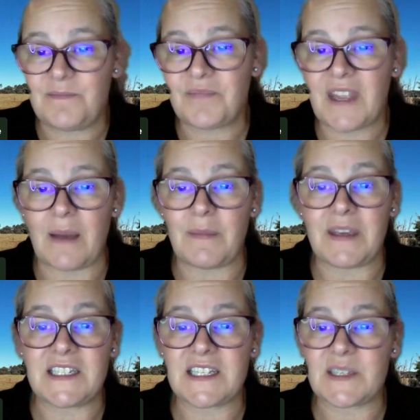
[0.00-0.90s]
coming
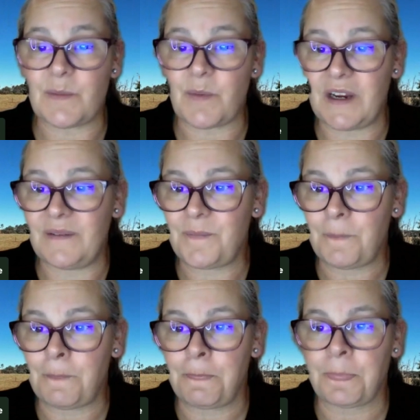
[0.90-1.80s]
into spring
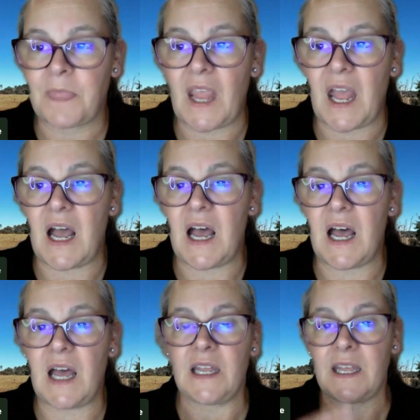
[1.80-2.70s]

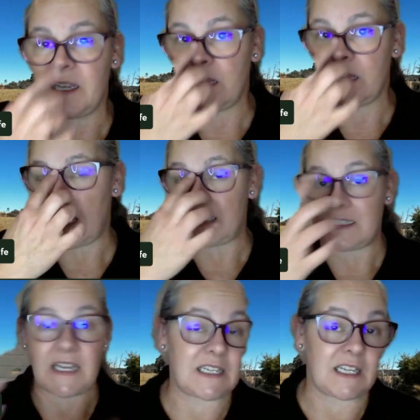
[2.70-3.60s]
are
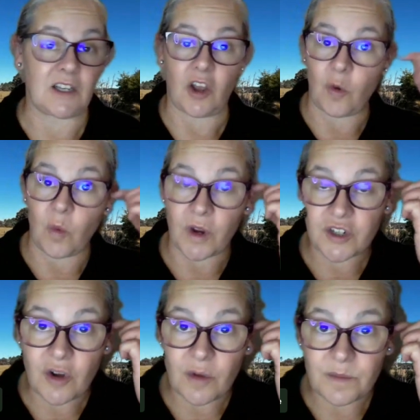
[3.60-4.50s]
attending local
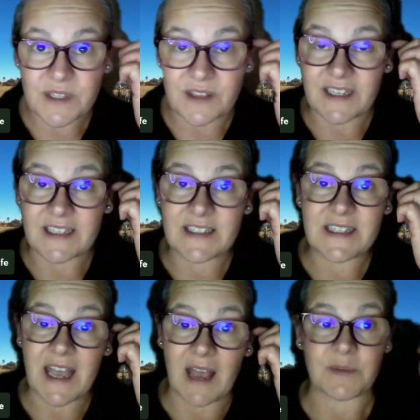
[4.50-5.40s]
workshops and things,
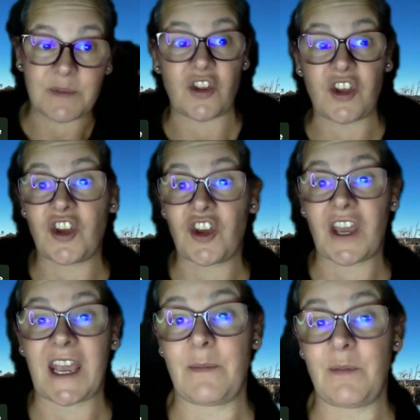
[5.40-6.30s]
so that you can
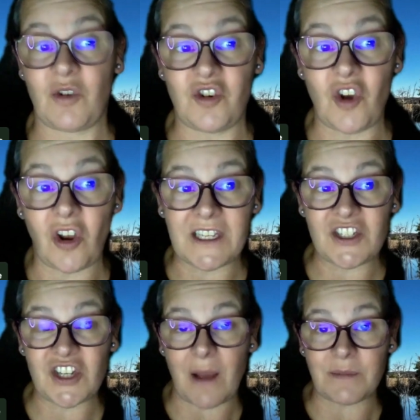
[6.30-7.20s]
keep your
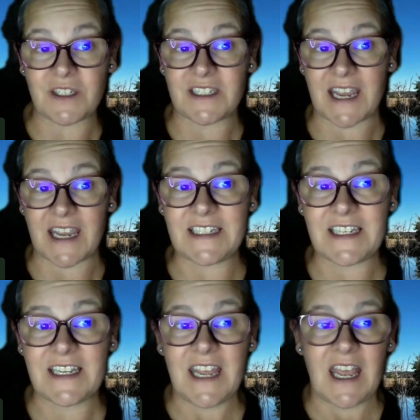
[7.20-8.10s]
knowledge up to
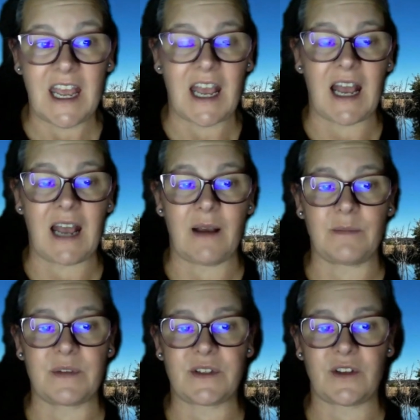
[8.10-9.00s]
date.
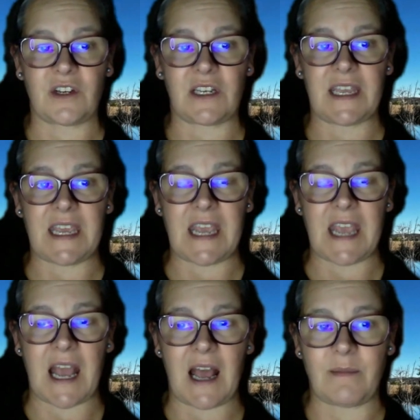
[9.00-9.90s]
Certainly,
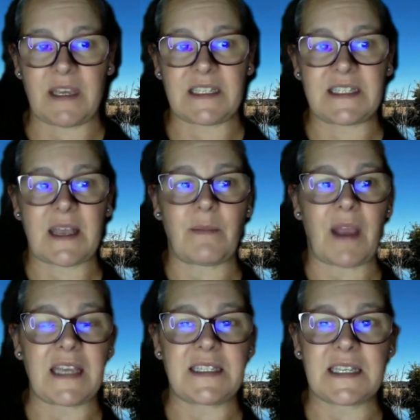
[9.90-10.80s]
in some
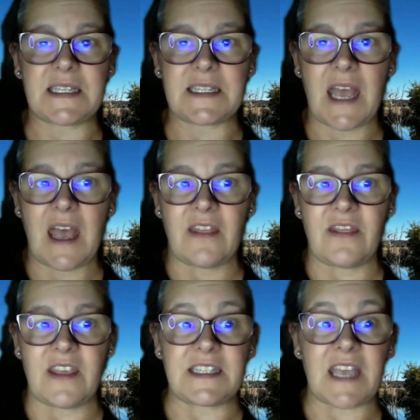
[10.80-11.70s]
cases,
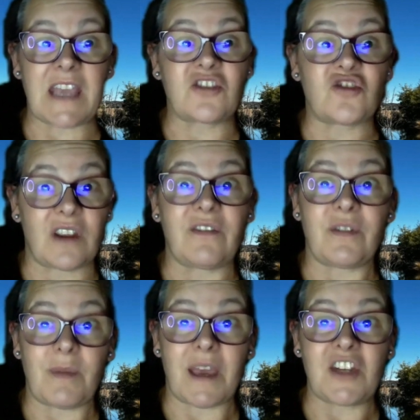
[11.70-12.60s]
there's extra
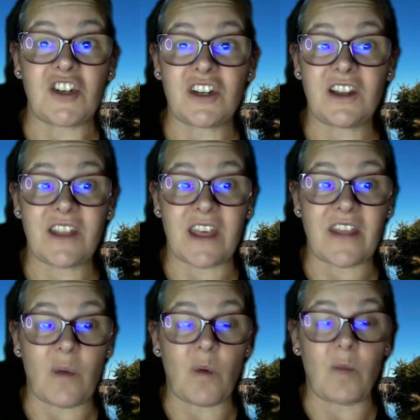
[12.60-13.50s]
information that
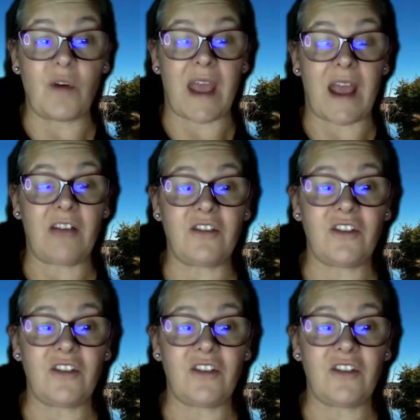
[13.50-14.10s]
they will put out